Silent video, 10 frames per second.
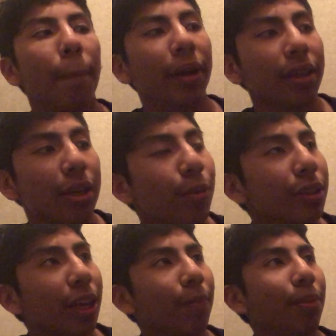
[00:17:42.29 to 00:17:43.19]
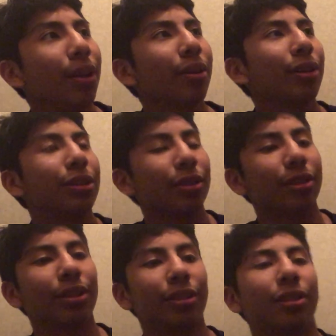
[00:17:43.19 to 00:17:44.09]
But he was gonna
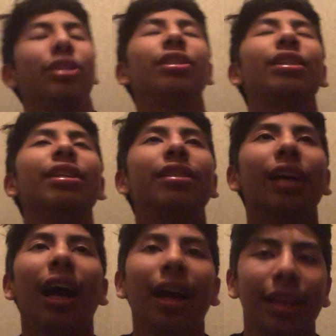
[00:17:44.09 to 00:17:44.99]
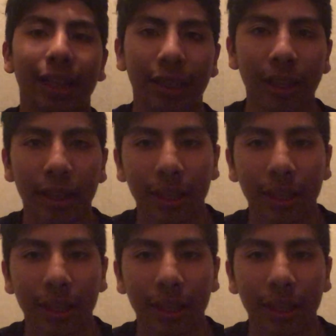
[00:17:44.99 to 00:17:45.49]
pincushion, and he died in